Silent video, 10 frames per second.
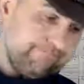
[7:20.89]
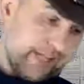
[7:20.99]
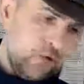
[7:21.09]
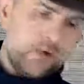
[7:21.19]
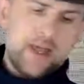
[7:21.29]

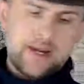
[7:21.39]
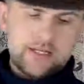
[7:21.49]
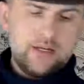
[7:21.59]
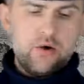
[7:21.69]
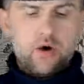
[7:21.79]
look at it
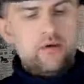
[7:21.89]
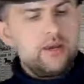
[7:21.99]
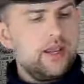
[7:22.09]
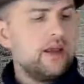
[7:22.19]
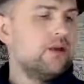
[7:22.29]
and know,
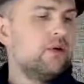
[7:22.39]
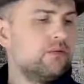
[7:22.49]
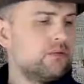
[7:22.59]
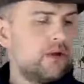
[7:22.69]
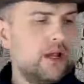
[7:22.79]
okay, I
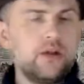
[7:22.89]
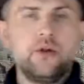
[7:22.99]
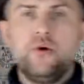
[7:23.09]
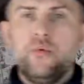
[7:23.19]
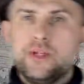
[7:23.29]

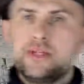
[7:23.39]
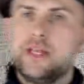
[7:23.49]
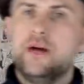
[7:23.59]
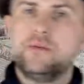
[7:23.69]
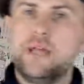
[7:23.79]
know what
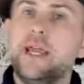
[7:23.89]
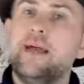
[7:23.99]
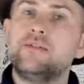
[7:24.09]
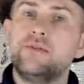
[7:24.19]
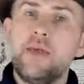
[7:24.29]
sound I
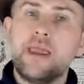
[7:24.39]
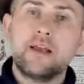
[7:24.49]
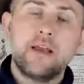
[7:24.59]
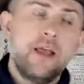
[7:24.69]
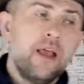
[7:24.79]
have to make.